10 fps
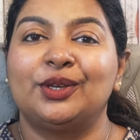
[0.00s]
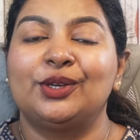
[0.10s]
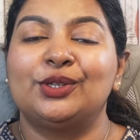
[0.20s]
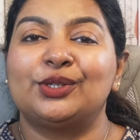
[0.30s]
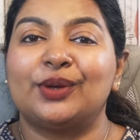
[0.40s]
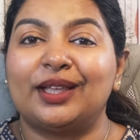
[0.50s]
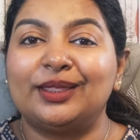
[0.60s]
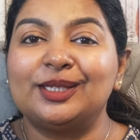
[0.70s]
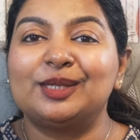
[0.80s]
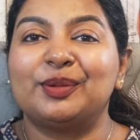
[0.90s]
So at
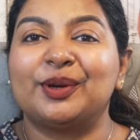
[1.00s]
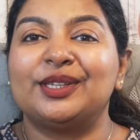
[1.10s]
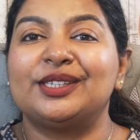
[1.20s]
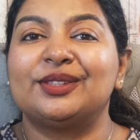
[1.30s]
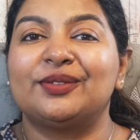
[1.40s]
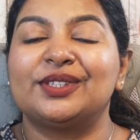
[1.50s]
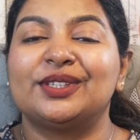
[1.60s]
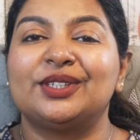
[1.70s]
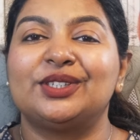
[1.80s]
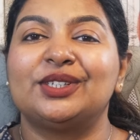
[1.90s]
this point, the
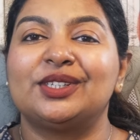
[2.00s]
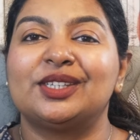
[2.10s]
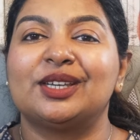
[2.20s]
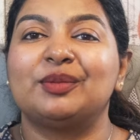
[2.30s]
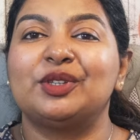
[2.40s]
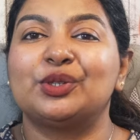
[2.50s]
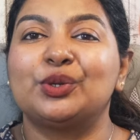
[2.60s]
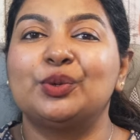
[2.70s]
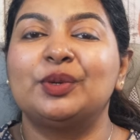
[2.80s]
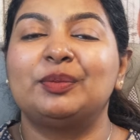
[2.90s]
researcher determines
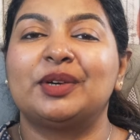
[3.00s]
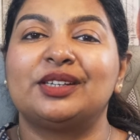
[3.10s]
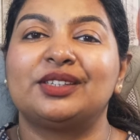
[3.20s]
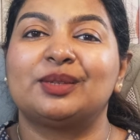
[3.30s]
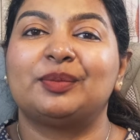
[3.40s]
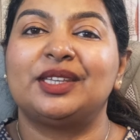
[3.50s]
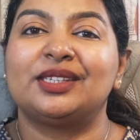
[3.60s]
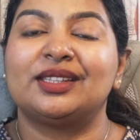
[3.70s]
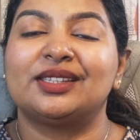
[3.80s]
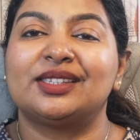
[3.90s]
who will participate
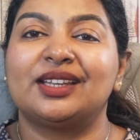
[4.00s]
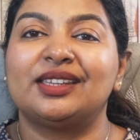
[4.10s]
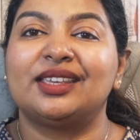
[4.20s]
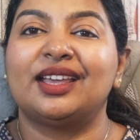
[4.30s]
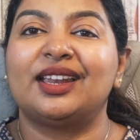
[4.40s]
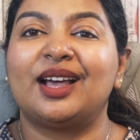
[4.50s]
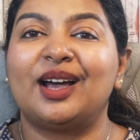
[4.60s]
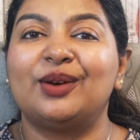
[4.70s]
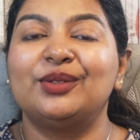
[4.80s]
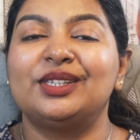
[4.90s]
in the study and
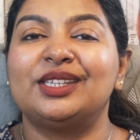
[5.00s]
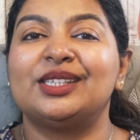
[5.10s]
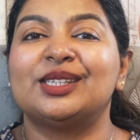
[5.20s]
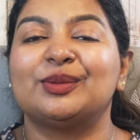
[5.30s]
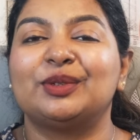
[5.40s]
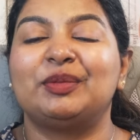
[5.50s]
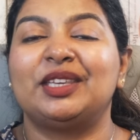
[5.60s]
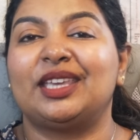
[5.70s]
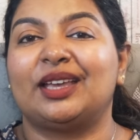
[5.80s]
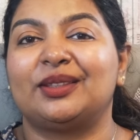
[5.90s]
how the data will be
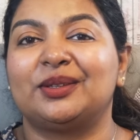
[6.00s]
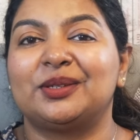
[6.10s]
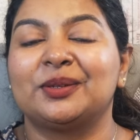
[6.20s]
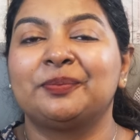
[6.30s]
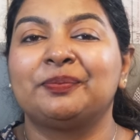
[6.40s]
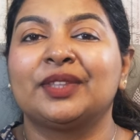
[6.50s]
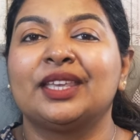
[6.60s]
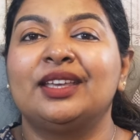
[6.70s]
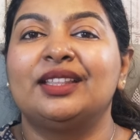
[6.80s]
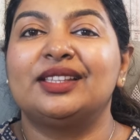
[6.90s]
gathered. The